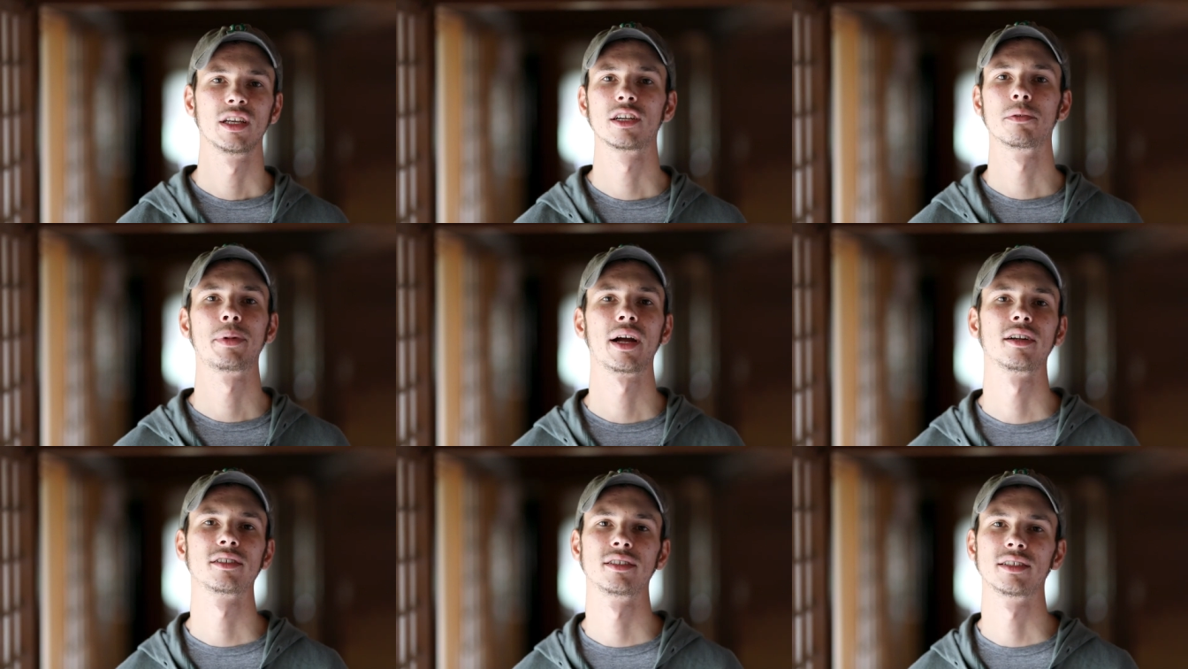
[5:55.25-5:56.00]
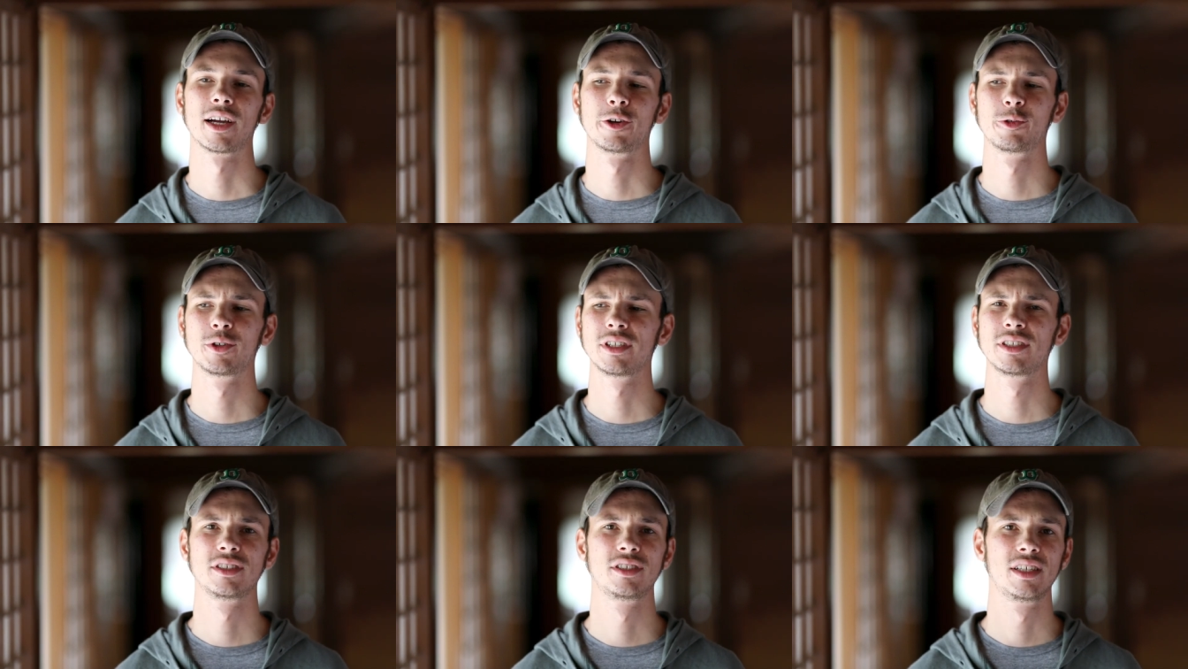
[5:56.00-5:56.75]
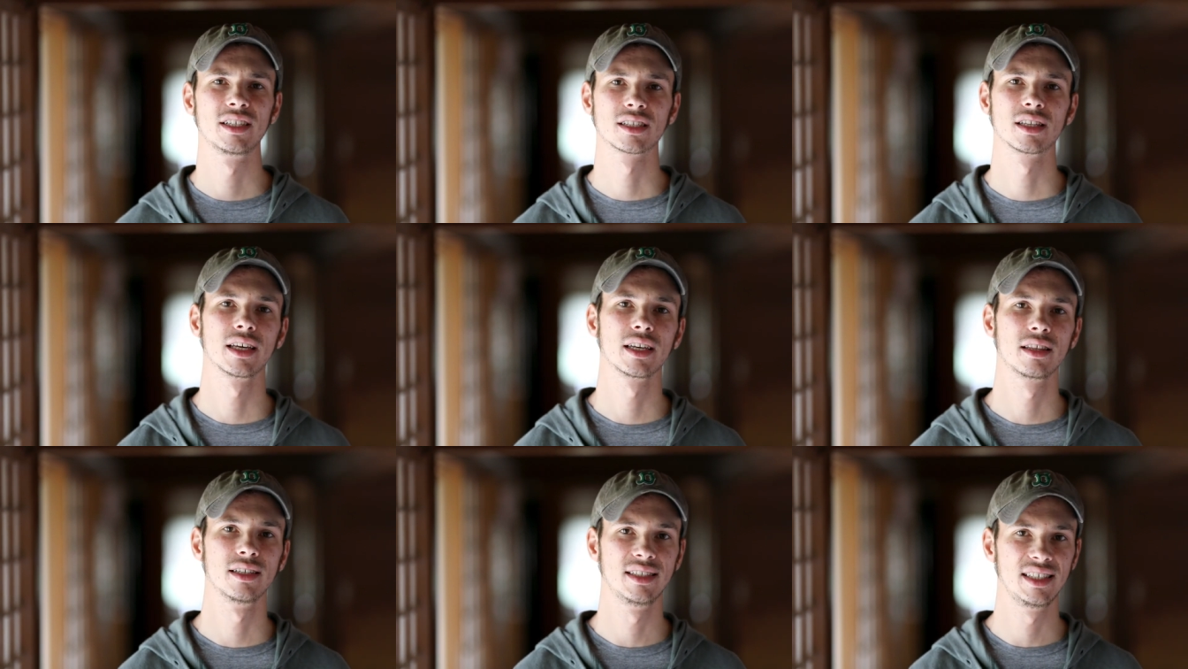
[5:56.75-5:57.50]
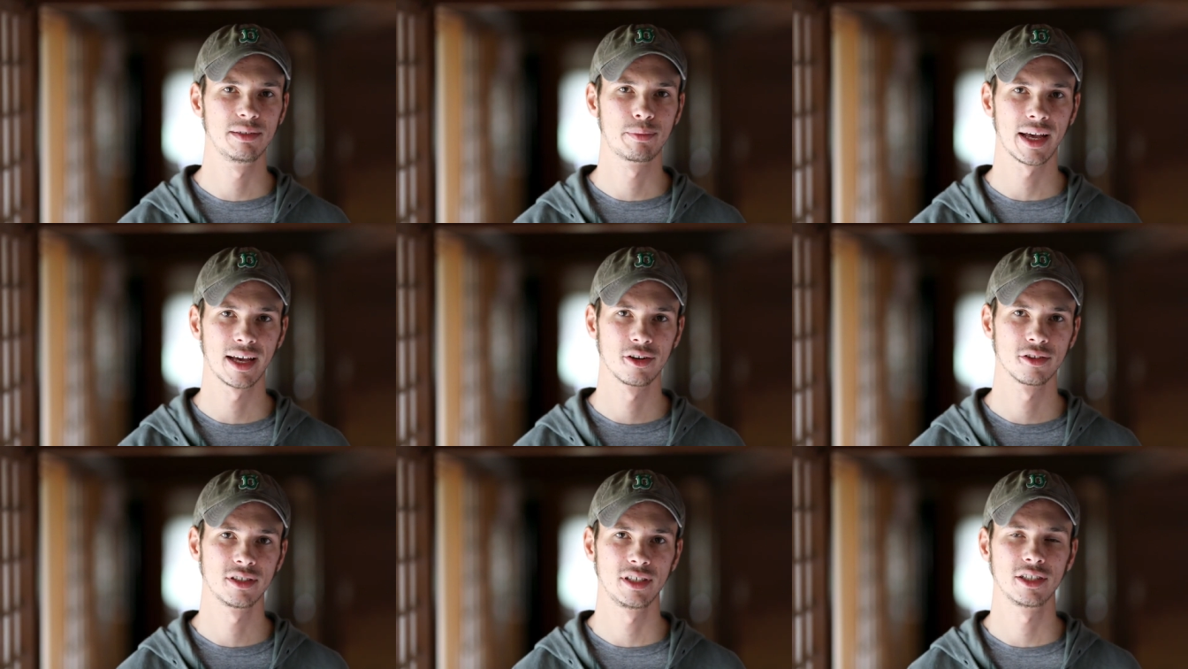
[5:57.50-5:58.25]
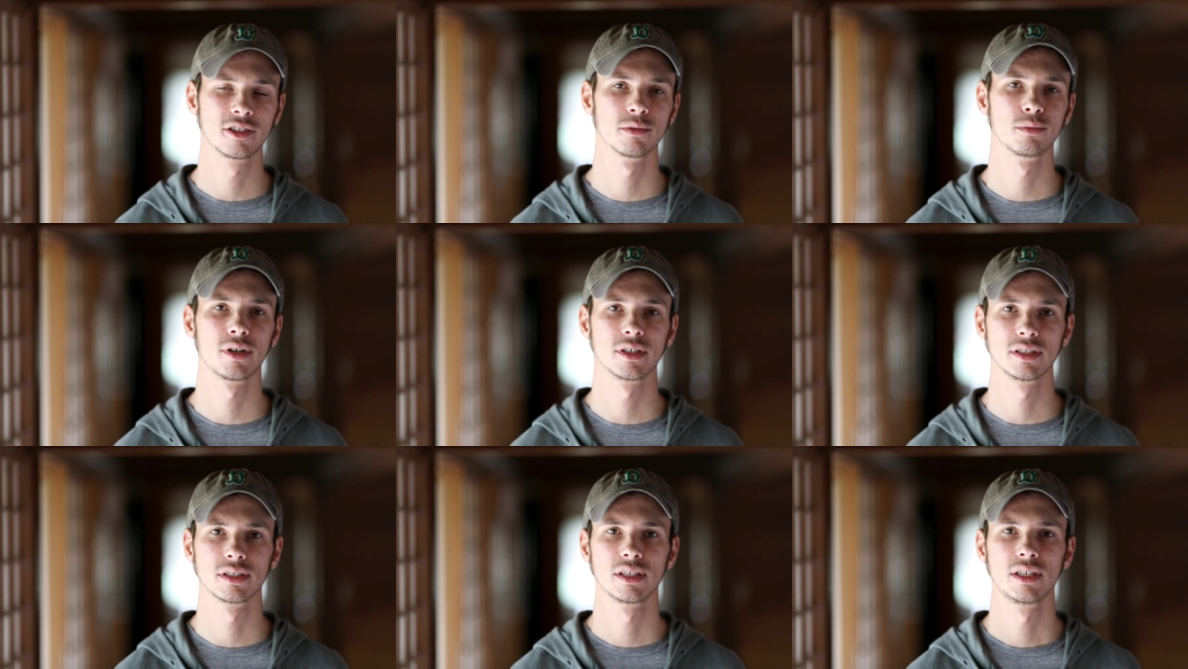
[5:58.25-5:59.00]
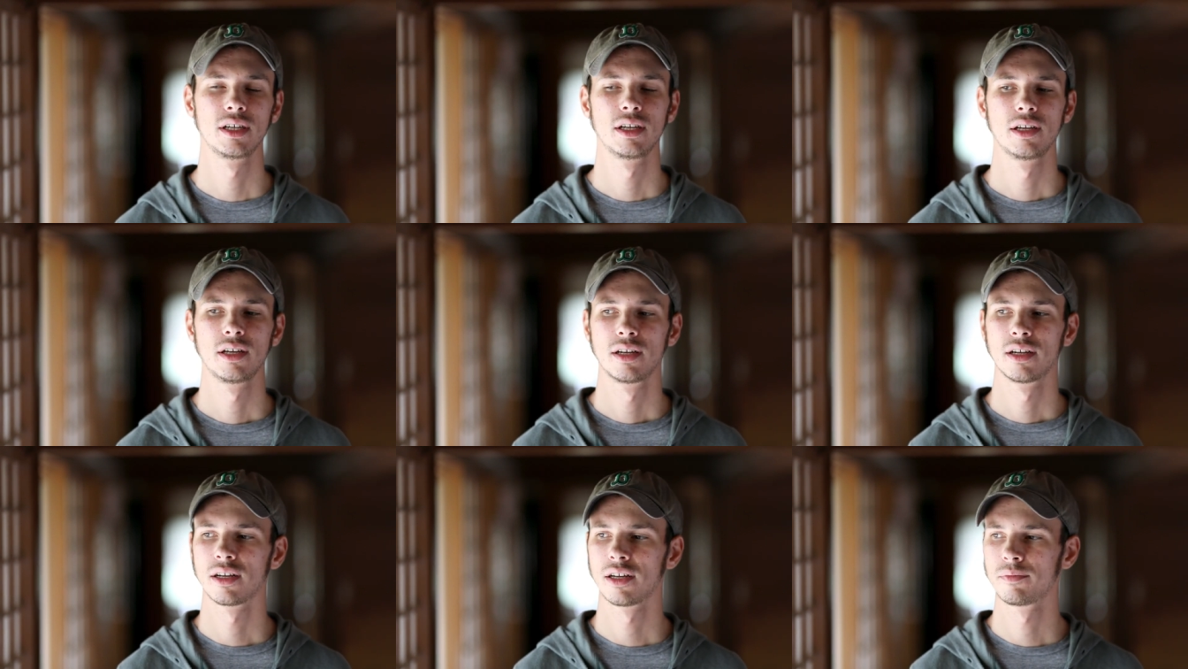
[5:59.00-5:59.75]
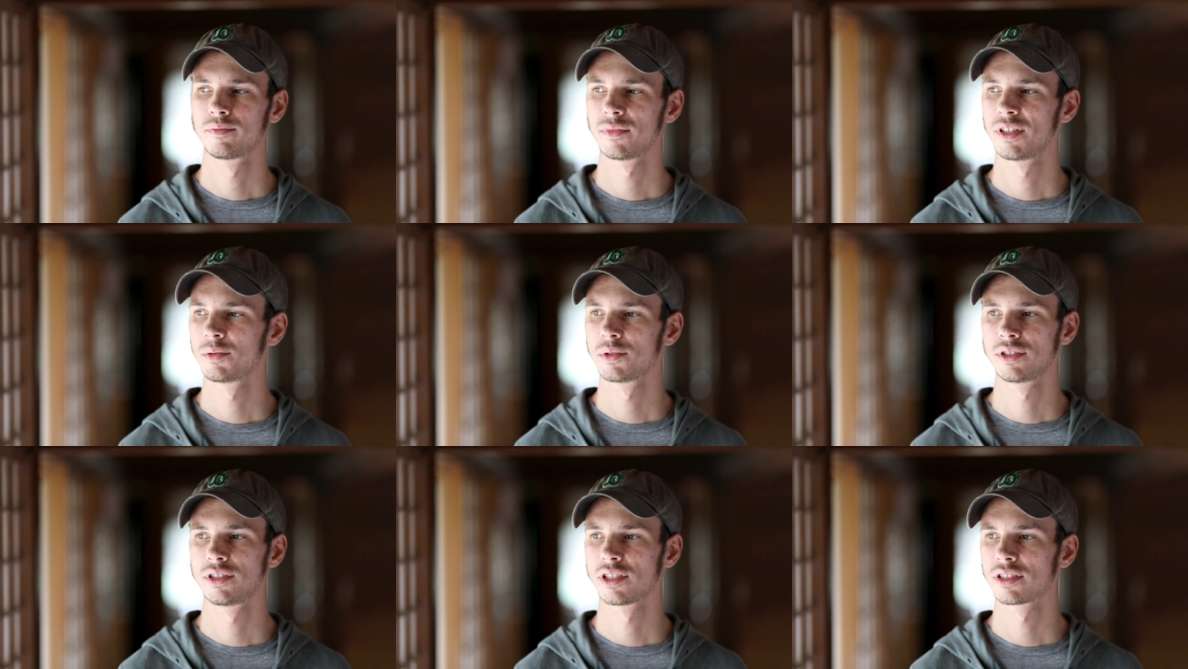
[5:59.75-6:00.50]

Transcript: In comparison, I really dislike the D-pad on the Nikon bodies. Um, it was